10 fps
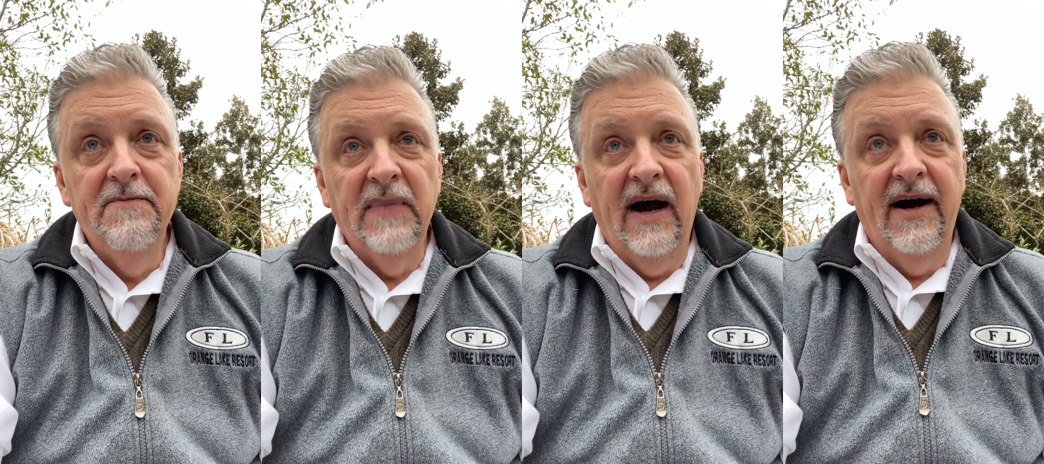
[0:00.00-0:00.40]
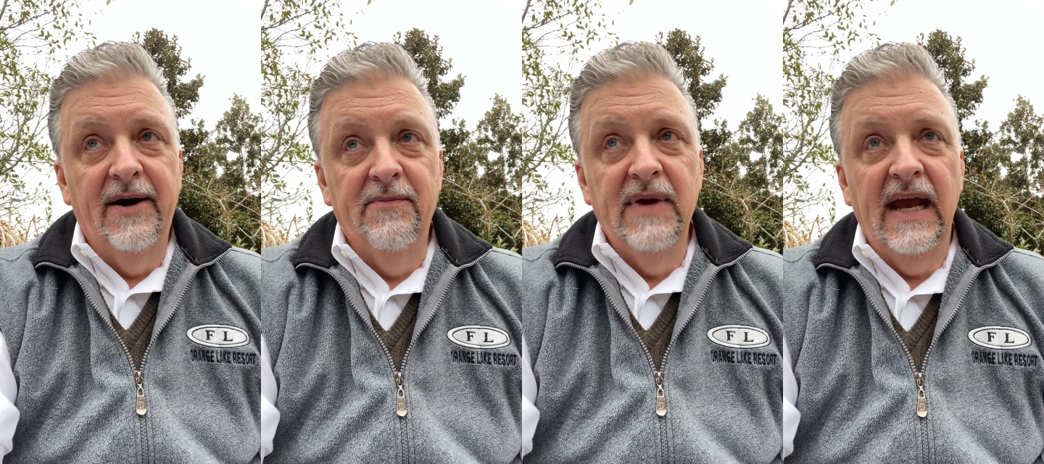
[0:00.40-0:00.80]

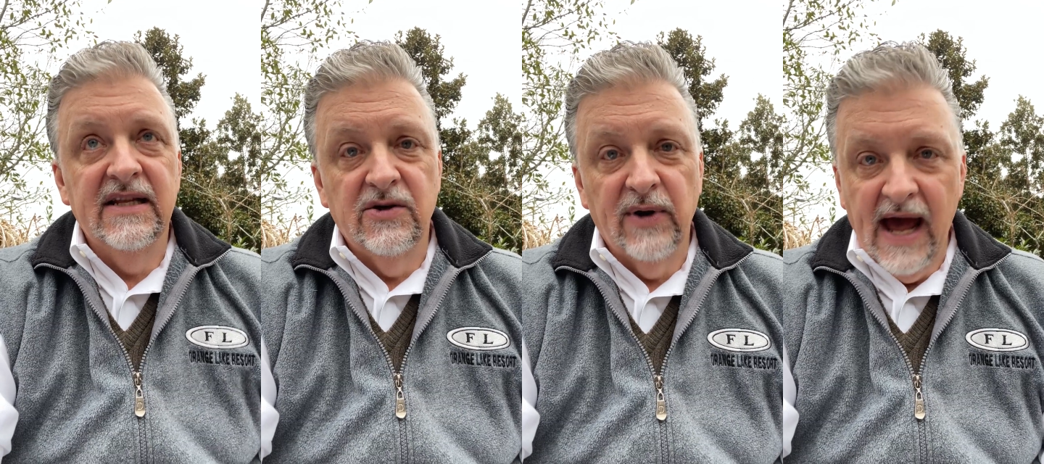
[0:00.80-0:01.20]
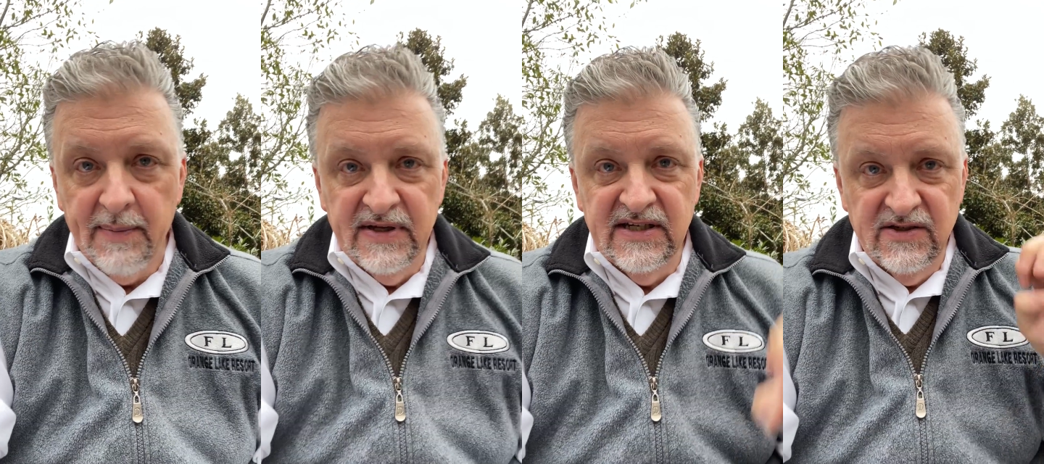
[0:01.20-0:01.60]
And so what
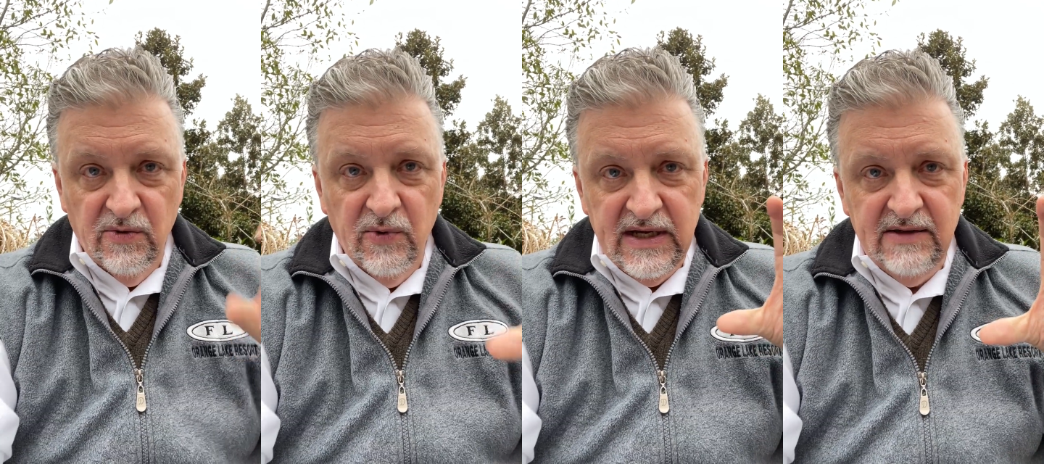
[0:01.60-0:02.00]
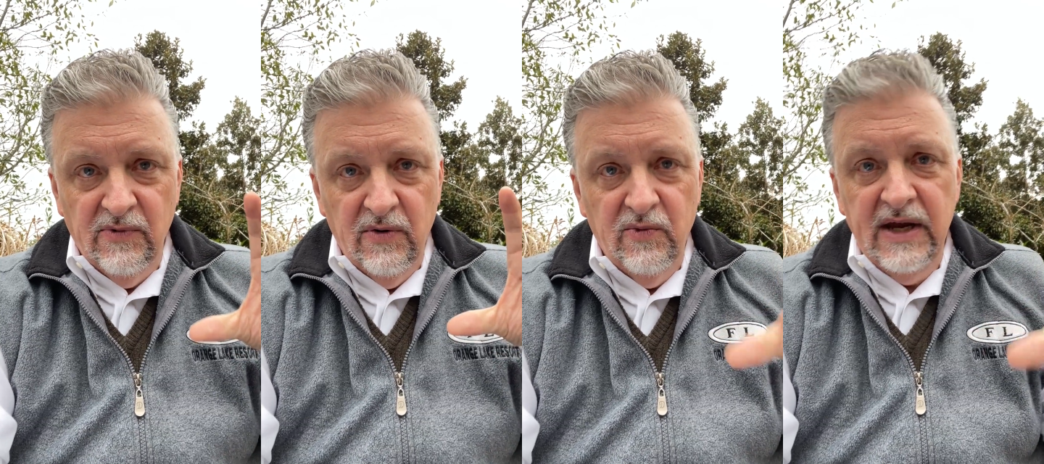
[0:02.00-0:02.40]
happens is when
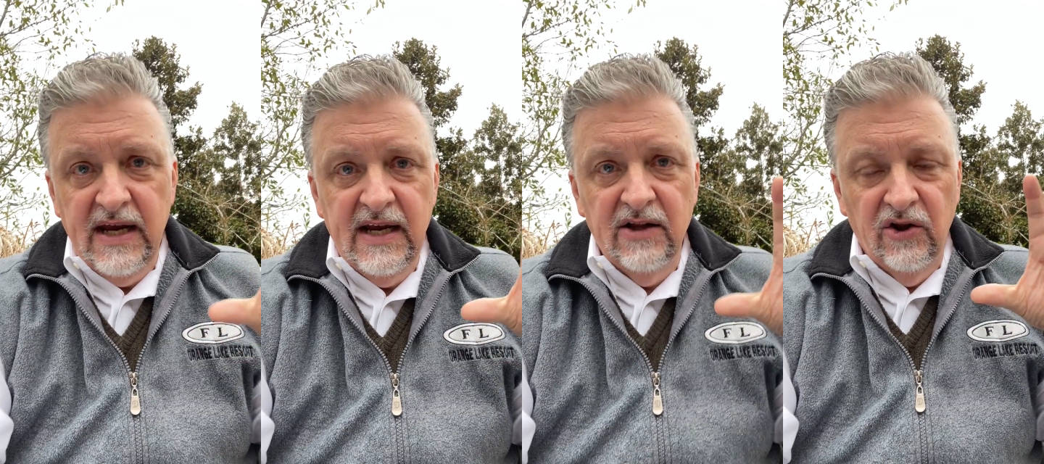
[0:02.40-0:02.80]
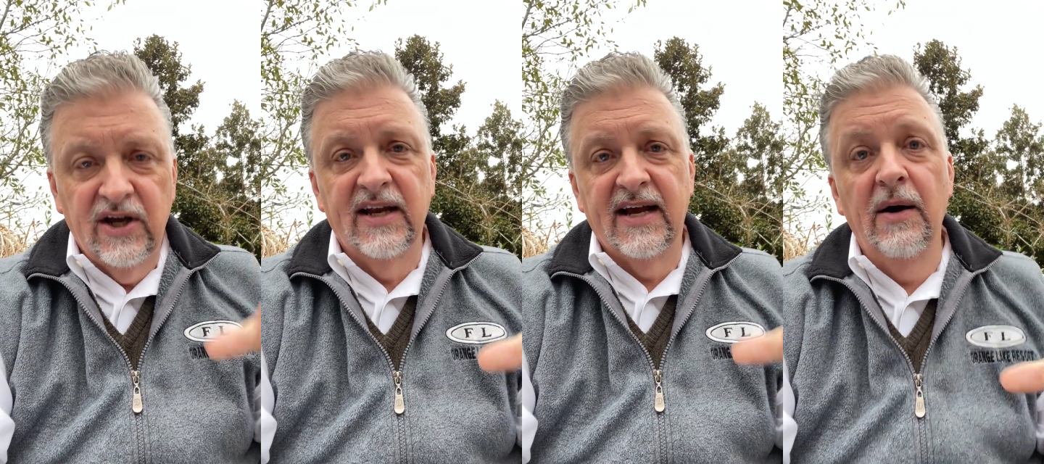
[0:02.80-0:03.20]
we look
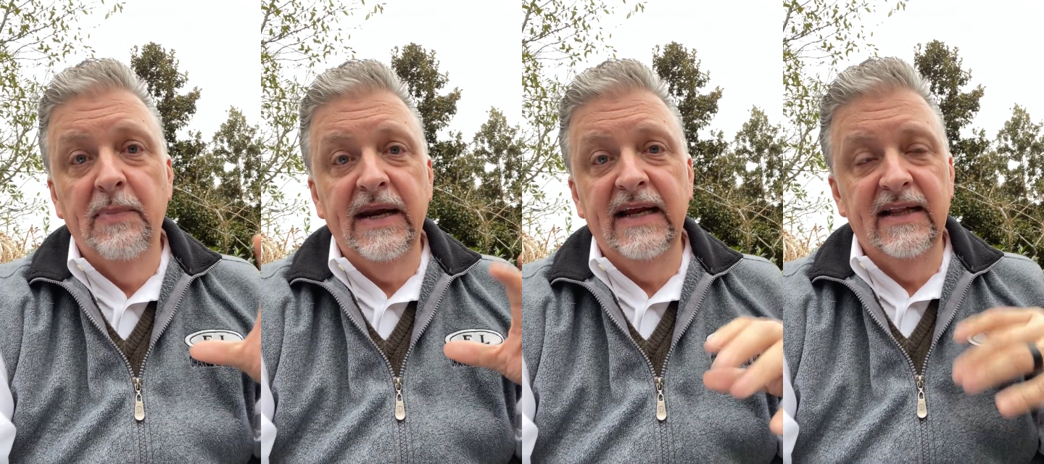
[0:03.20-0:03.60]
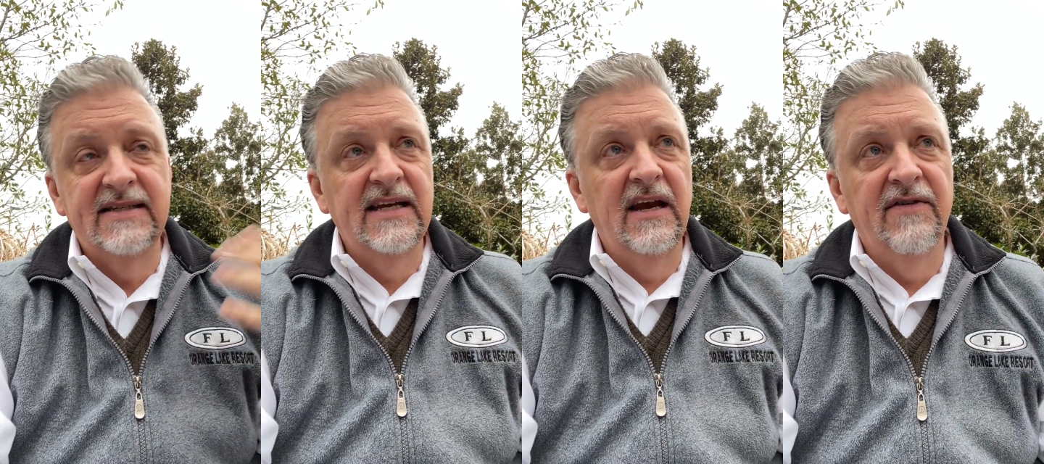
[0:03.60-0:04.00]
at a company, and let's
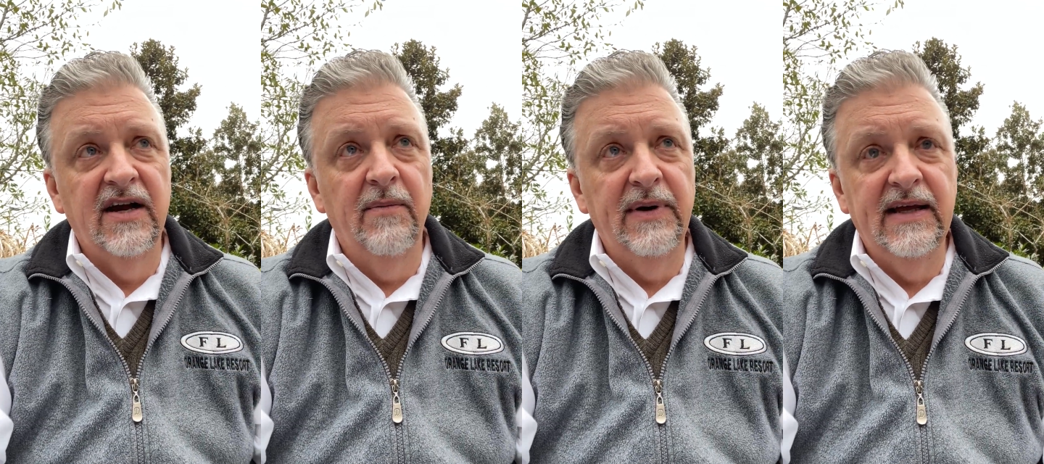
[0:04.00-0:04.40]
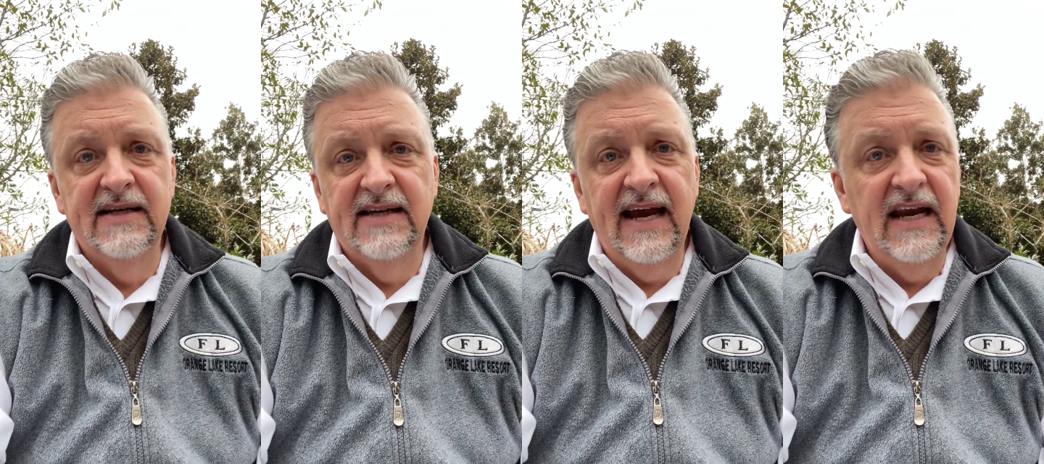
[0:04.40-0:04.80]
say you have a company that
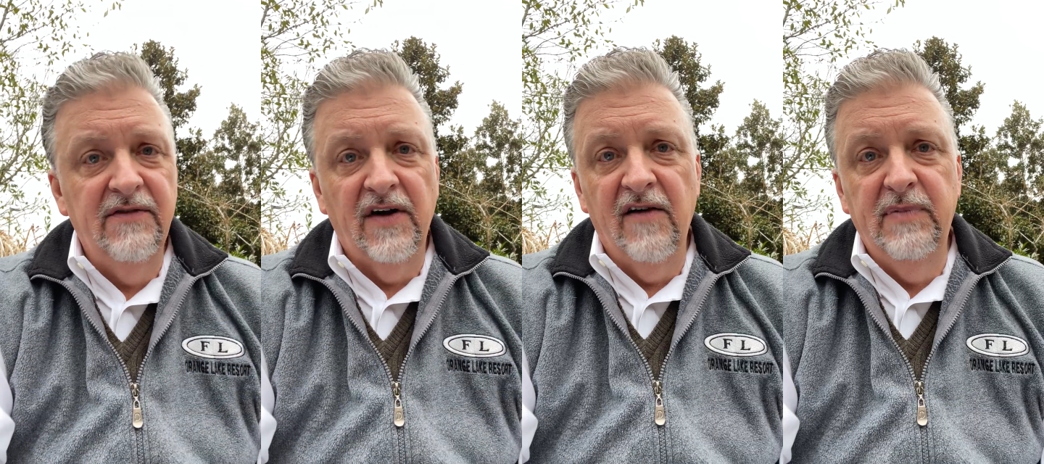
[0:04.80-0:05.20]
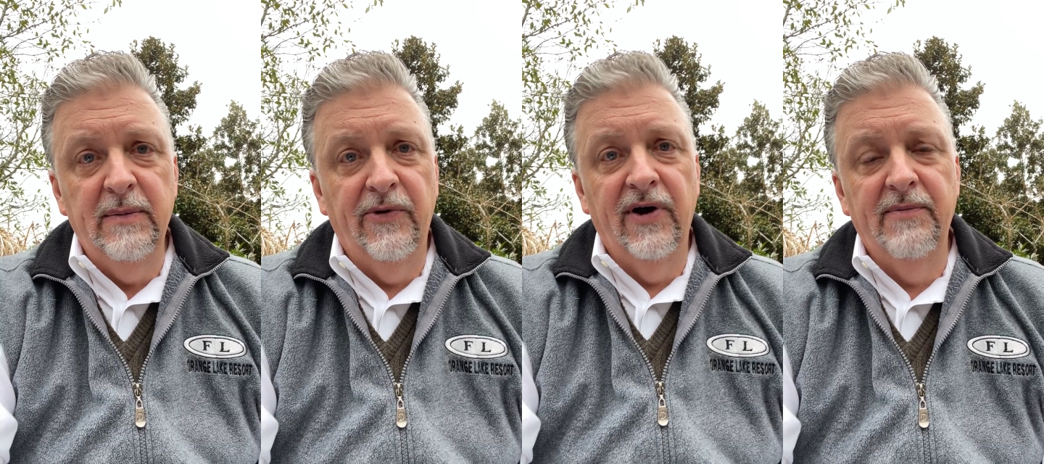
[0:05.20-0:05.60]
has 85
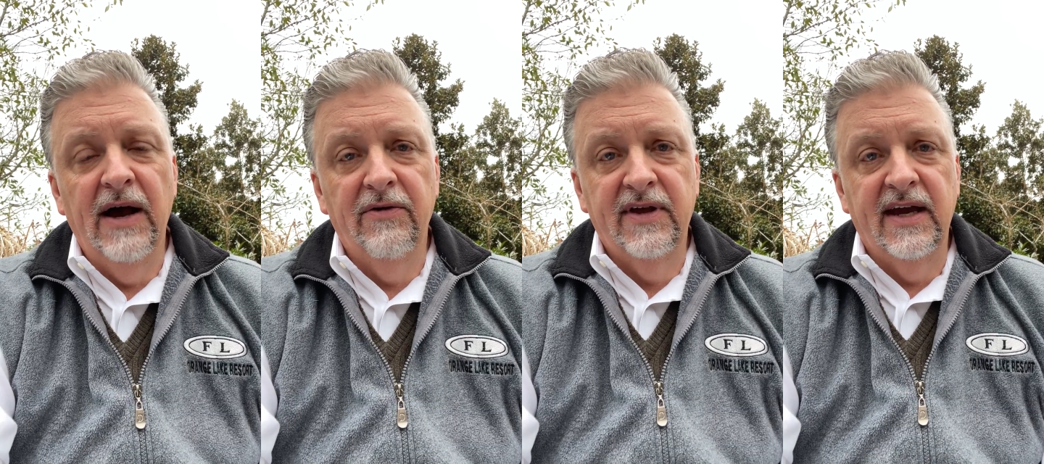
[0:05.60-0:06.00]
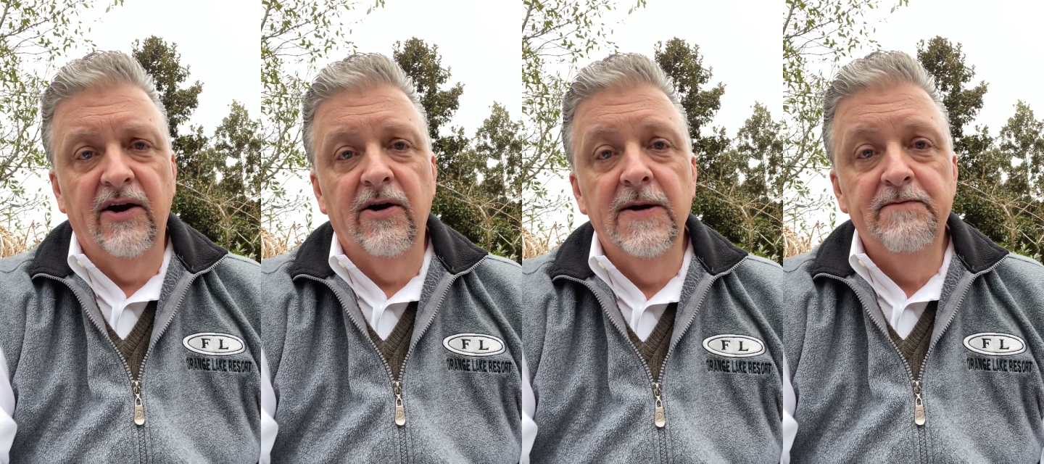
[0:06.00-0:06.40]
people on healthcare,